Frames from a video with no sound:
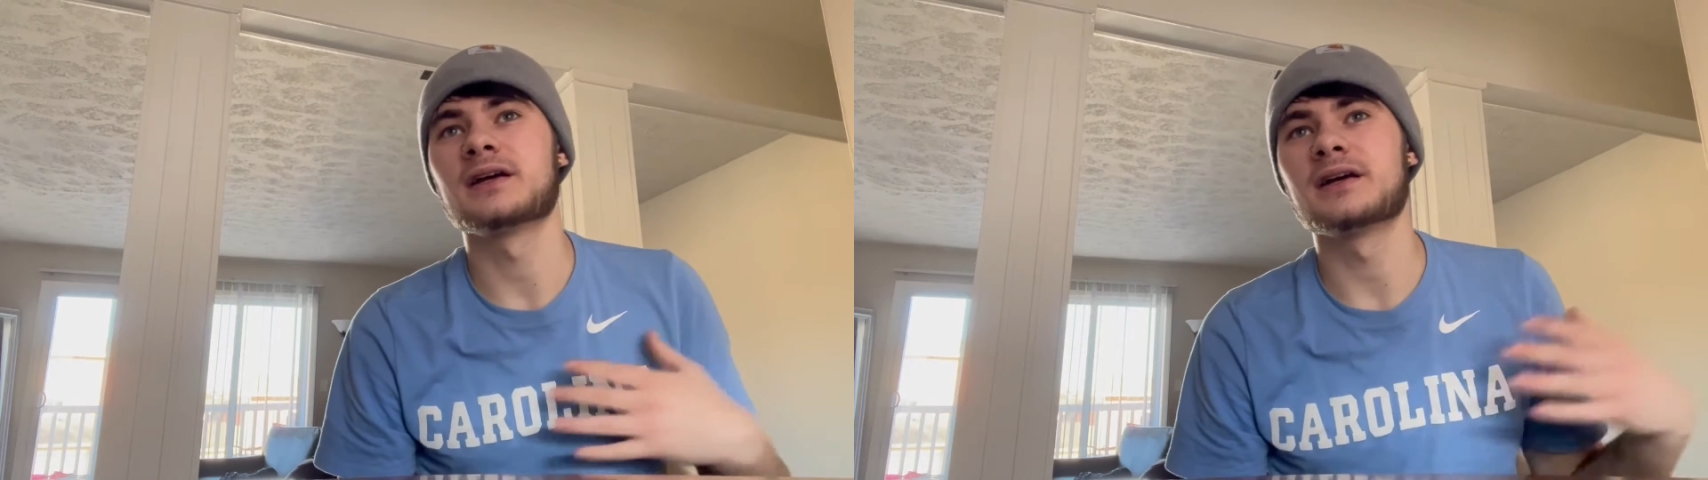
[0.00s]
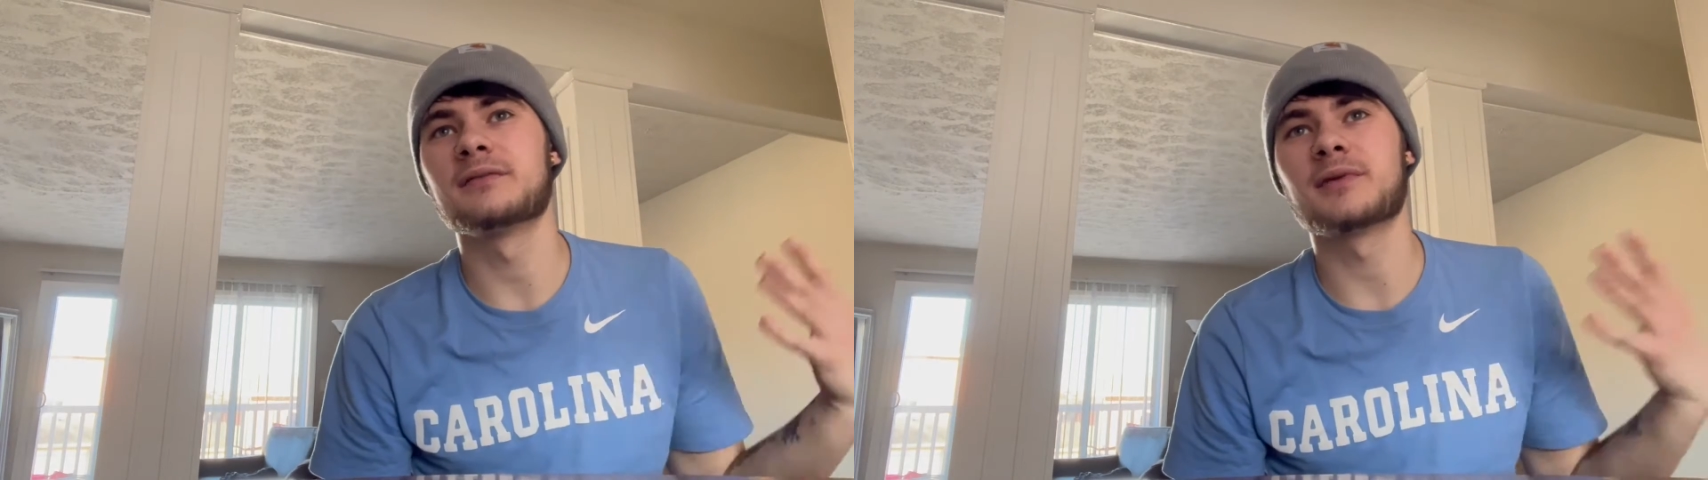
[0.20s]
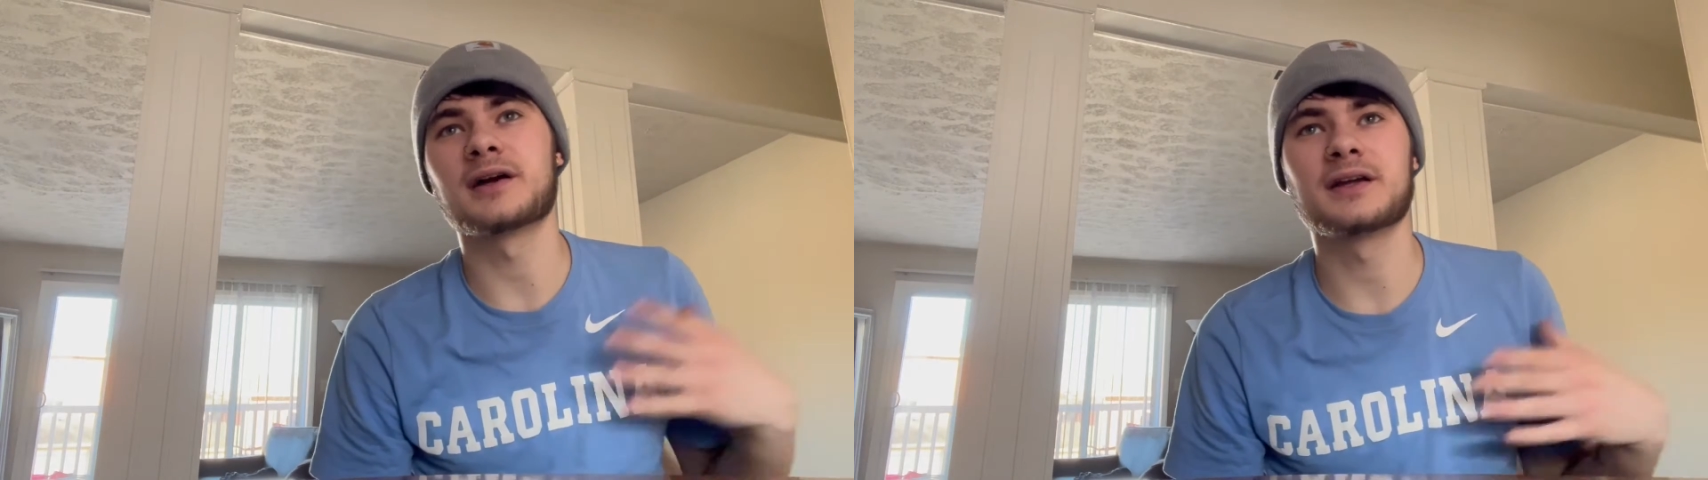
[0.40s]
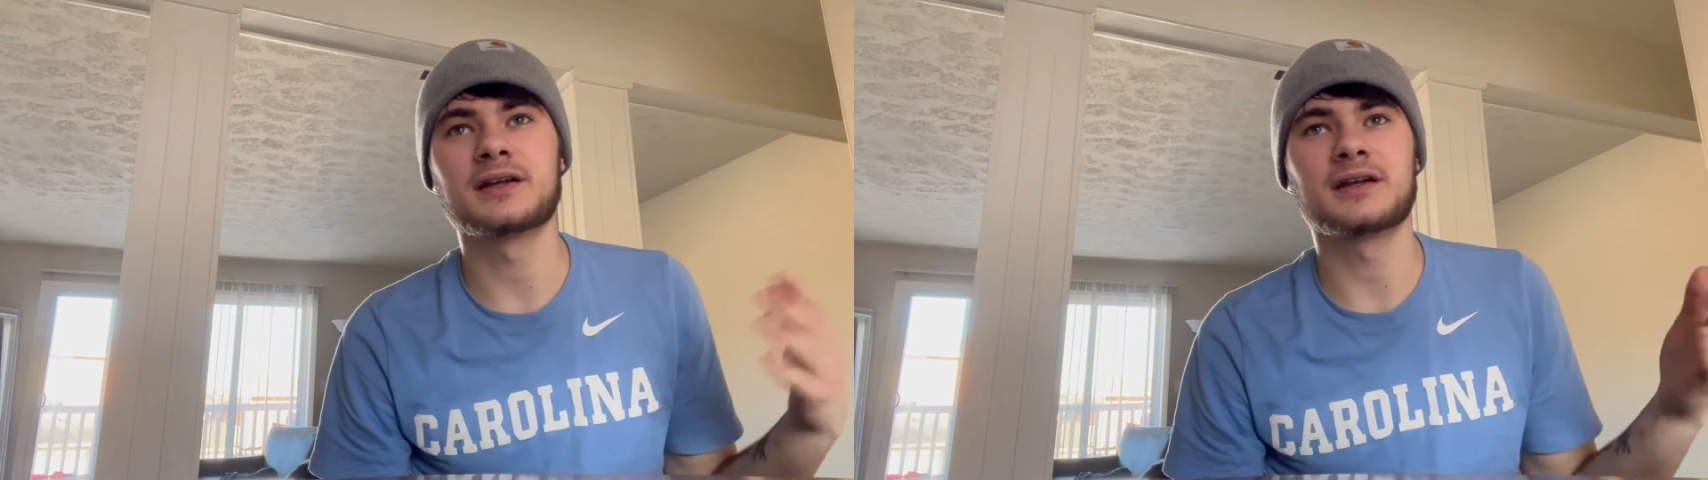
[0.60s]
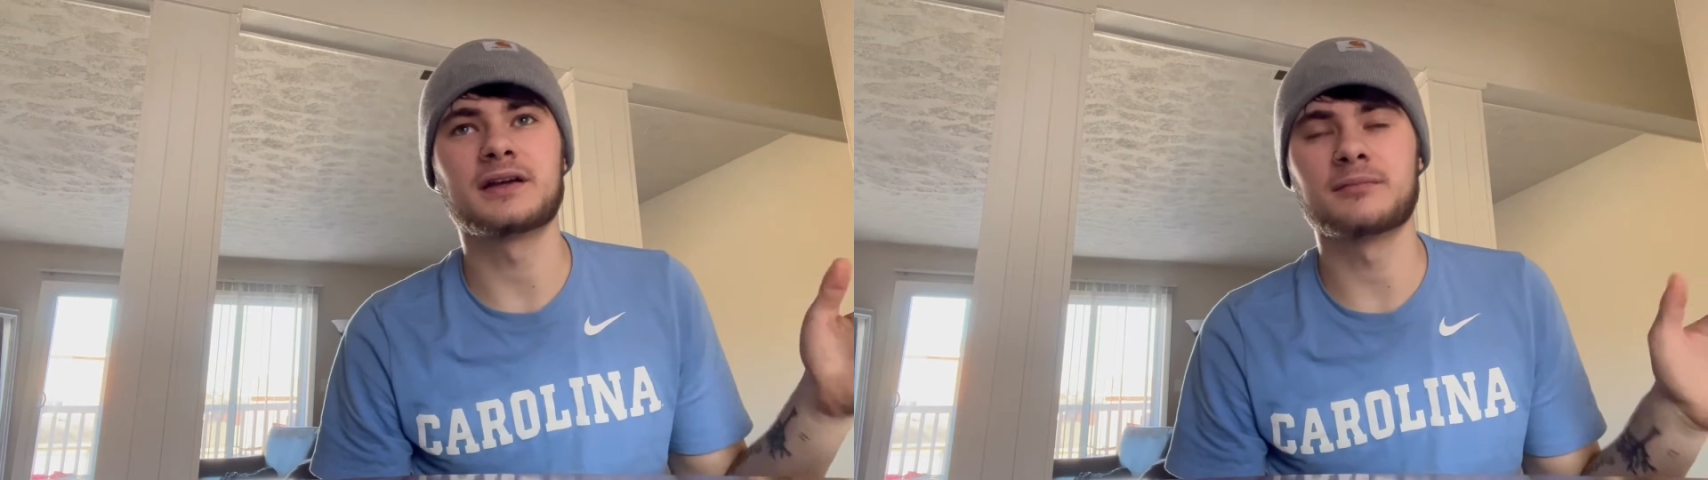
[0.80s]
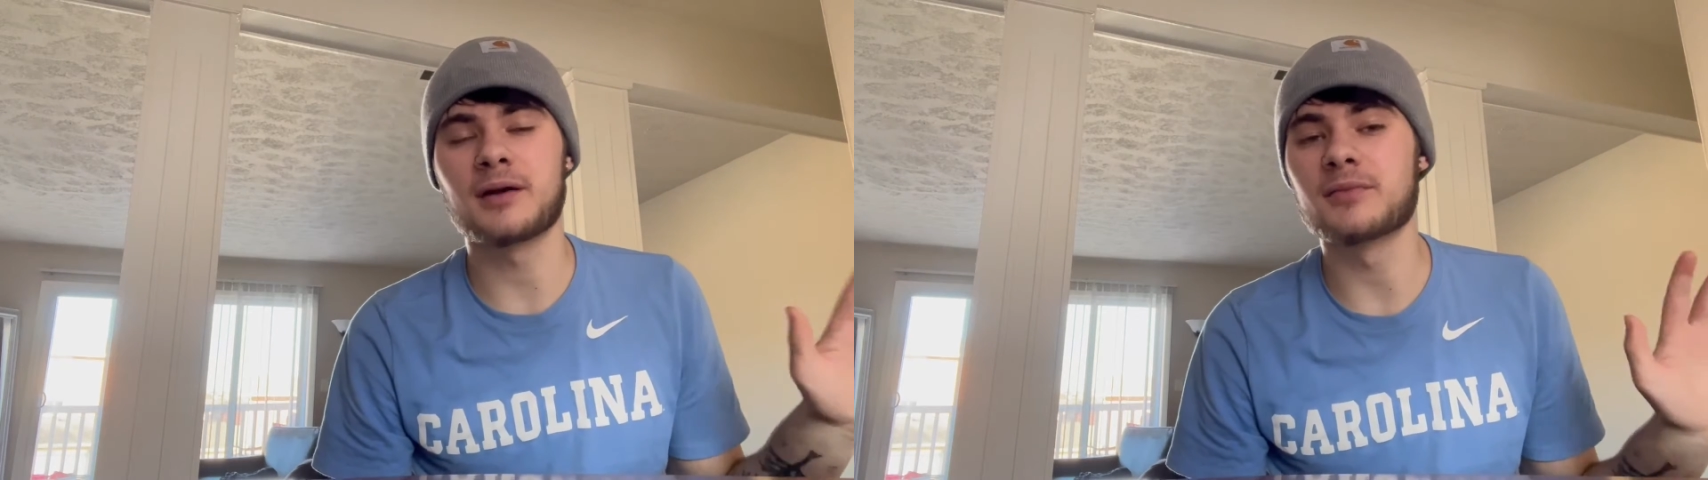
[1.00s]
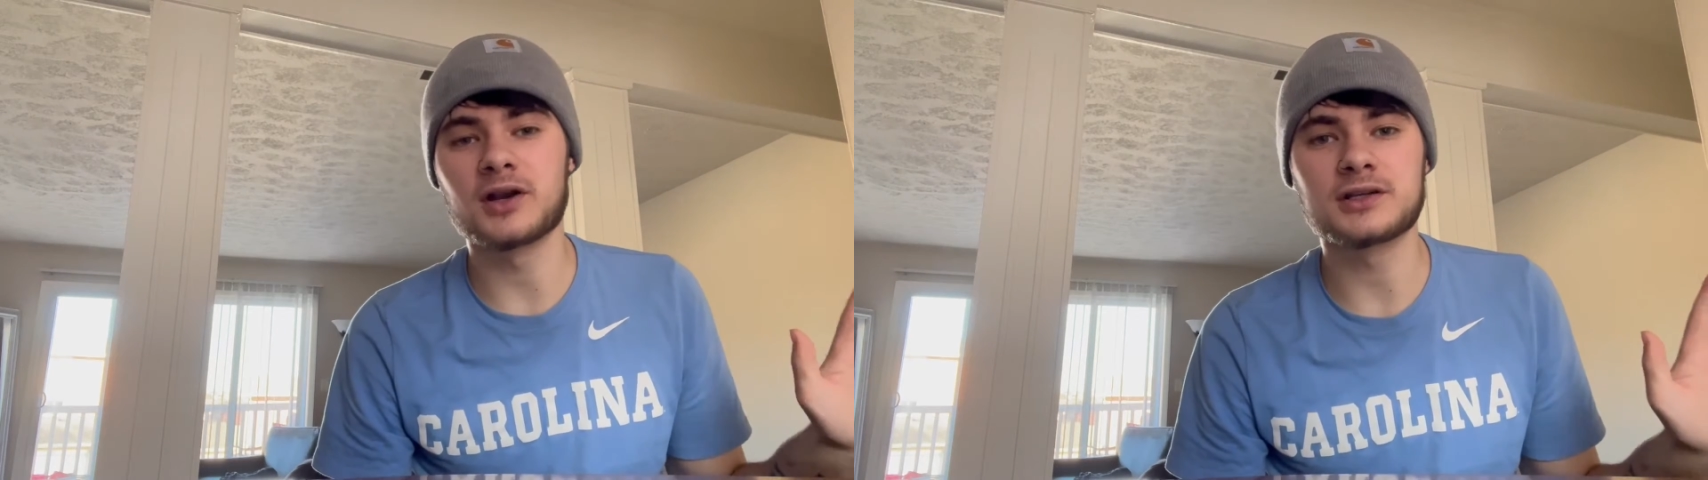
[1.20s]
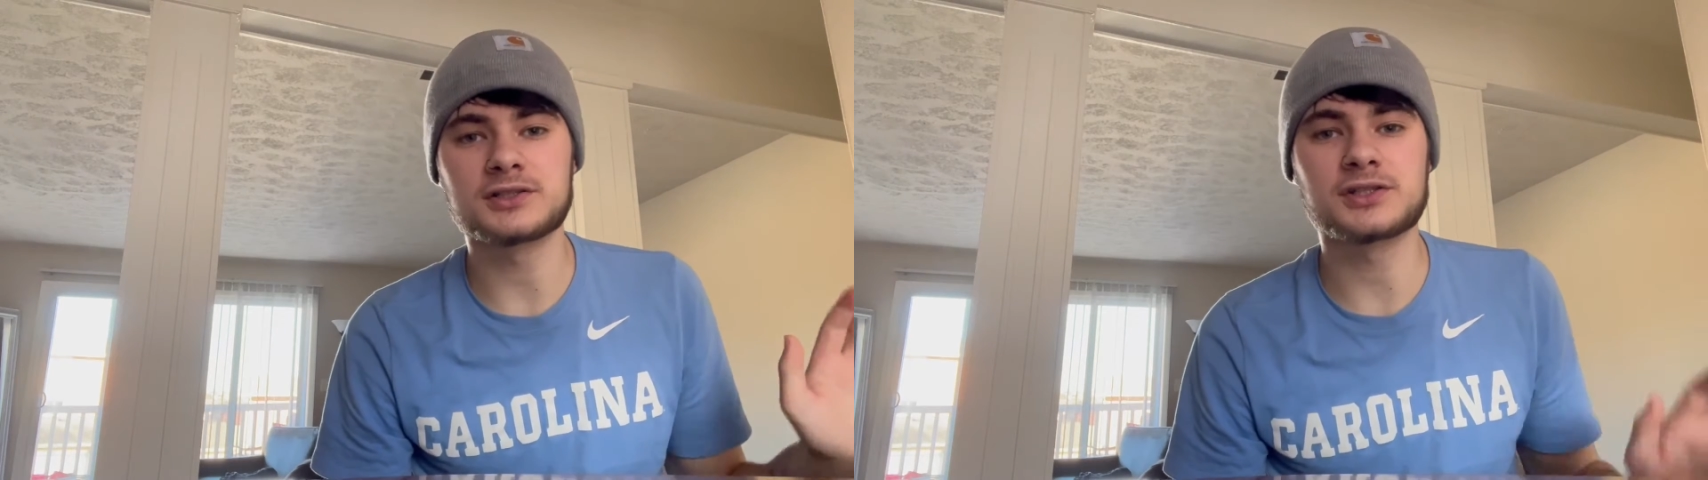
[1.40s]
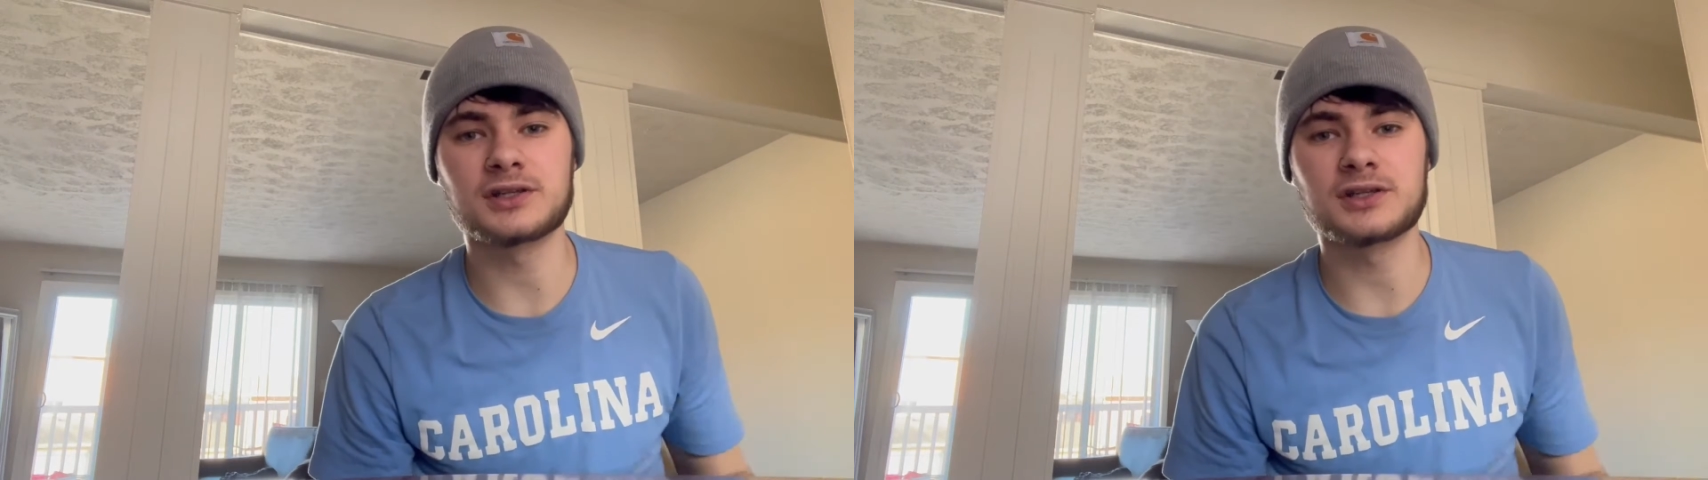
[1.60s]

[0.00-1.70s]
in my merch,